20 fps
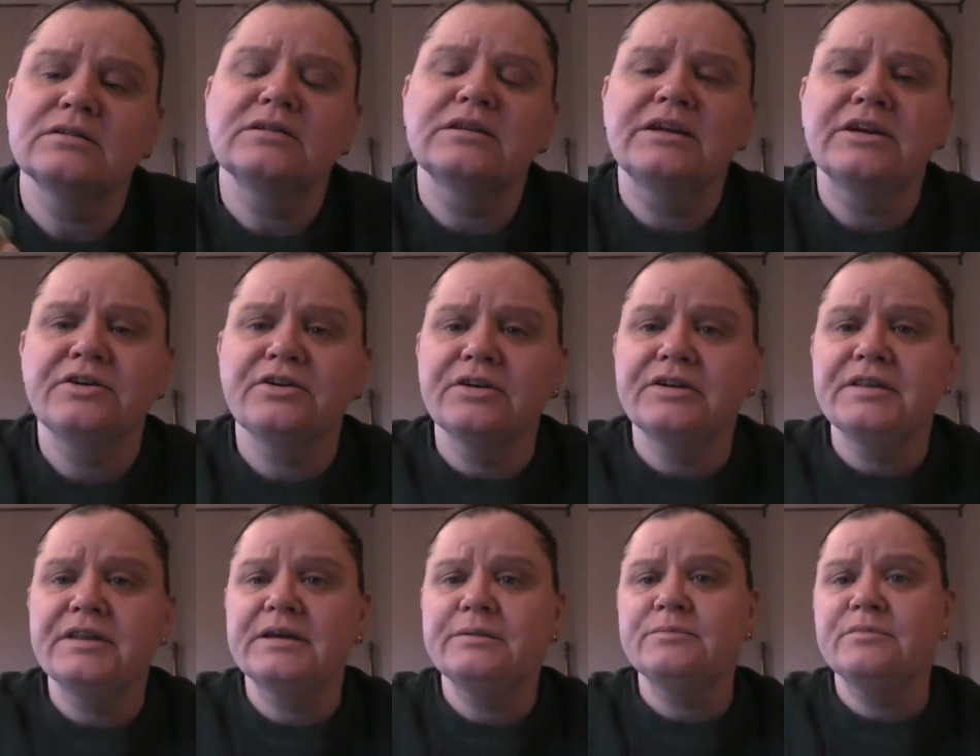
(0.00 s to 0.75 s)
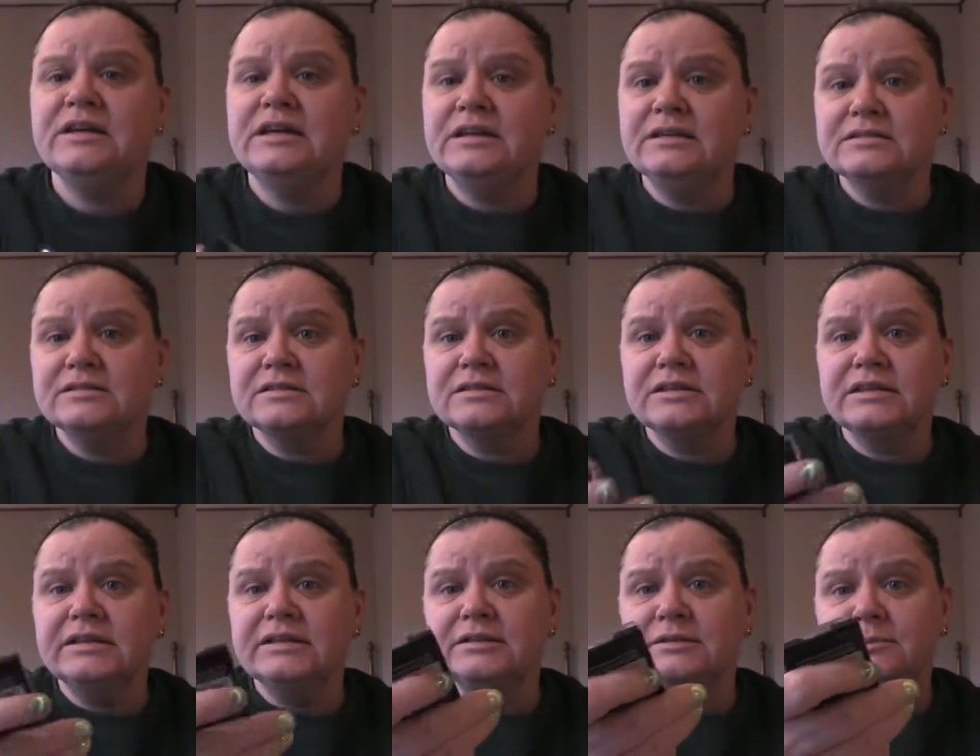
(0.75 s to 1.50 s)
carry them
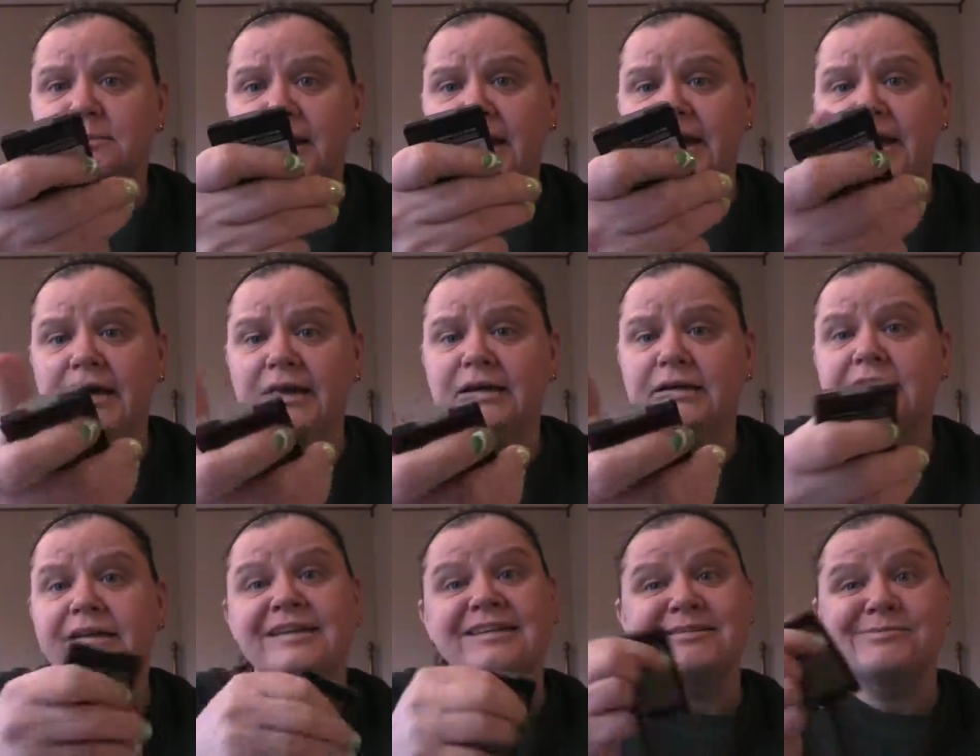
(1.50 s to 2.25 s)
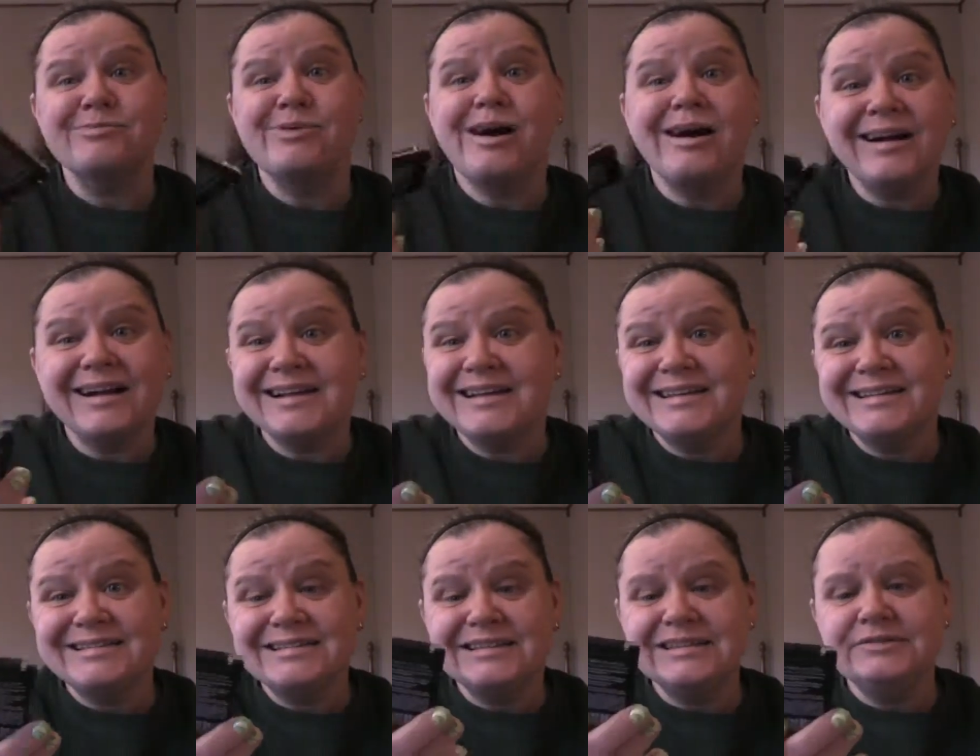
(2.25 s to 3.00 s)
easily in a bag, in a
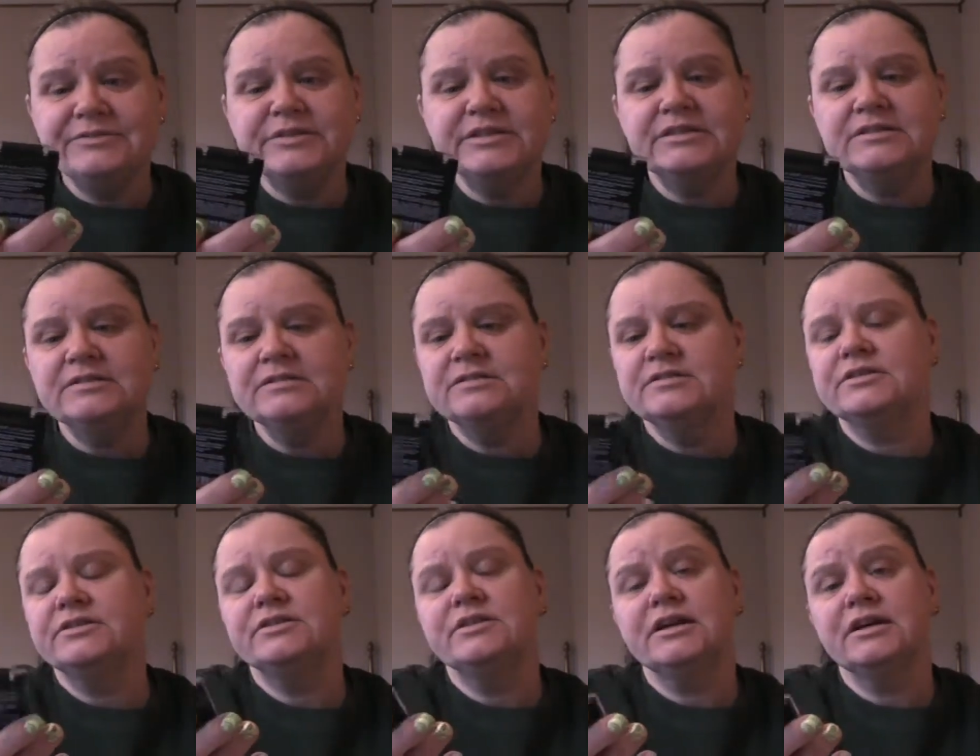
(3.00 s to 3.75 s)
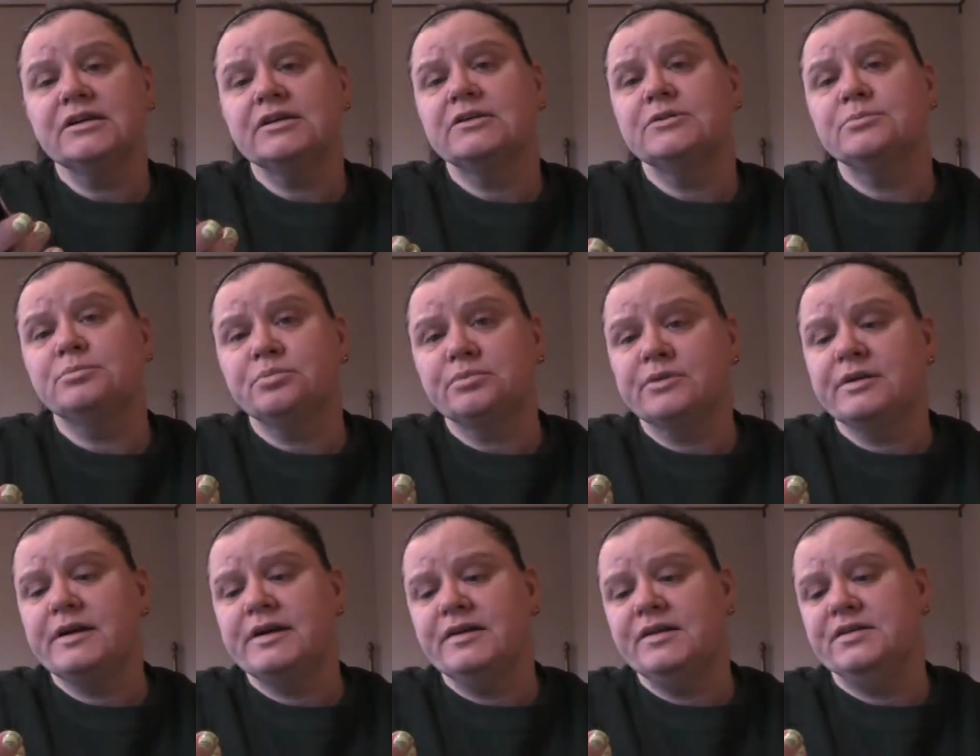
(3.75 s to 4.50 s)
pocket even. They're not going to
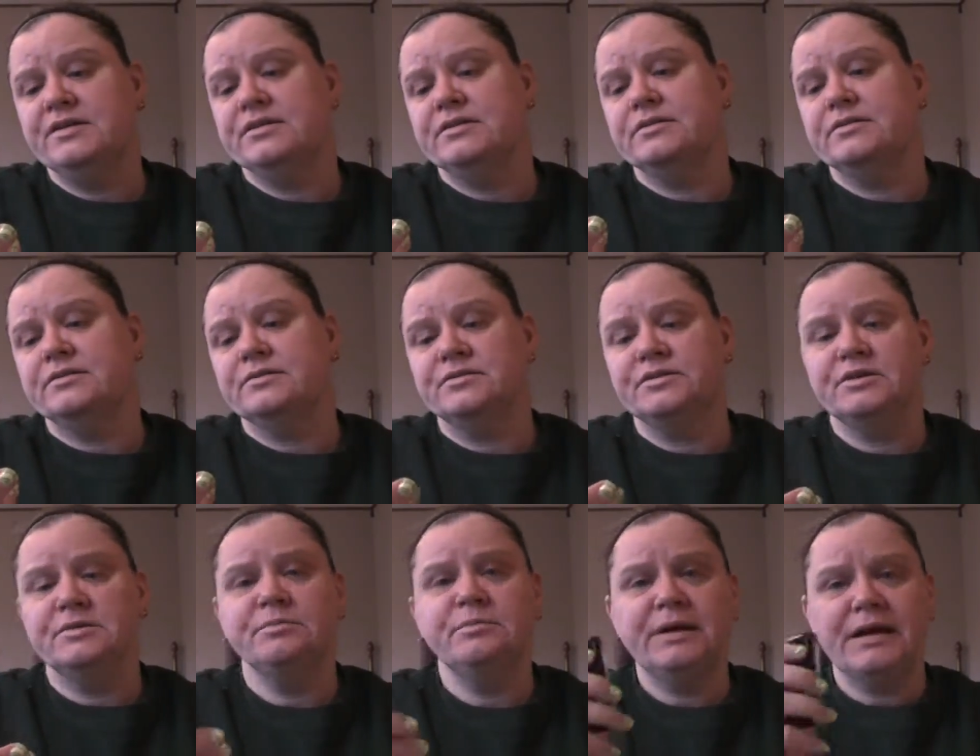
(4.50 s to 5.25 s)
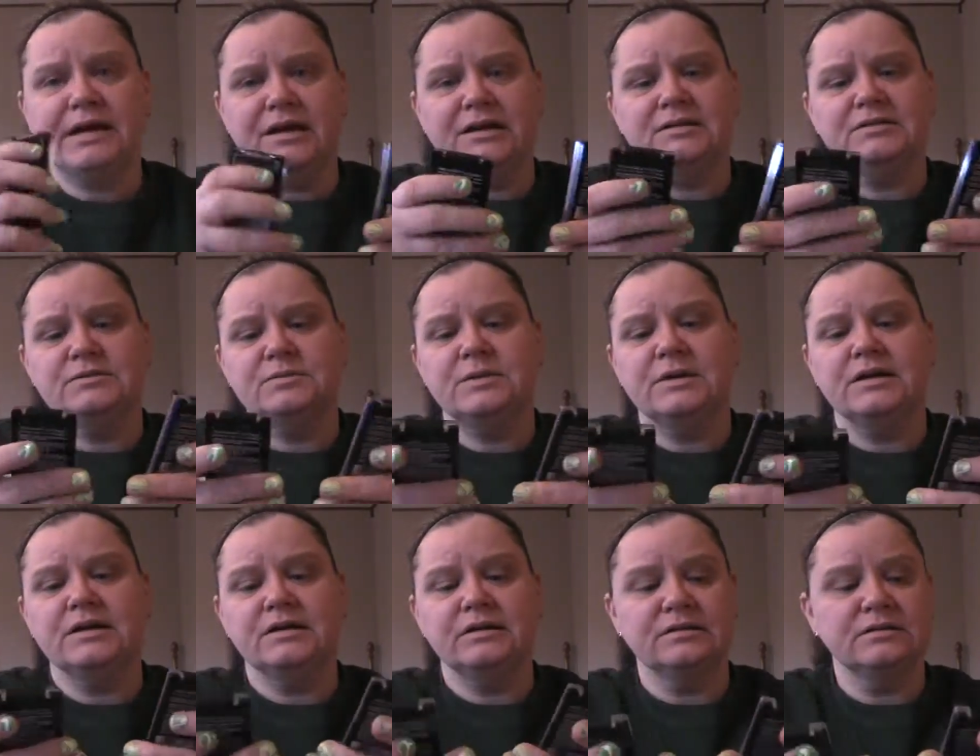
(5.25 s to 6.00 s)
break. They're packed
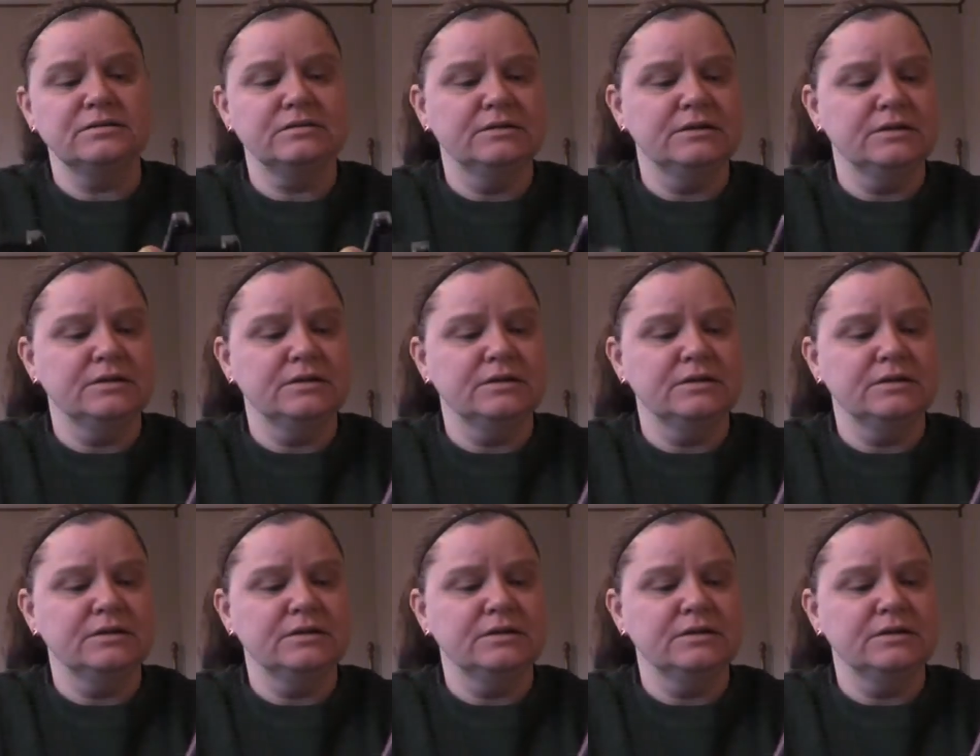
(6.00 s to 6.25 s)
well.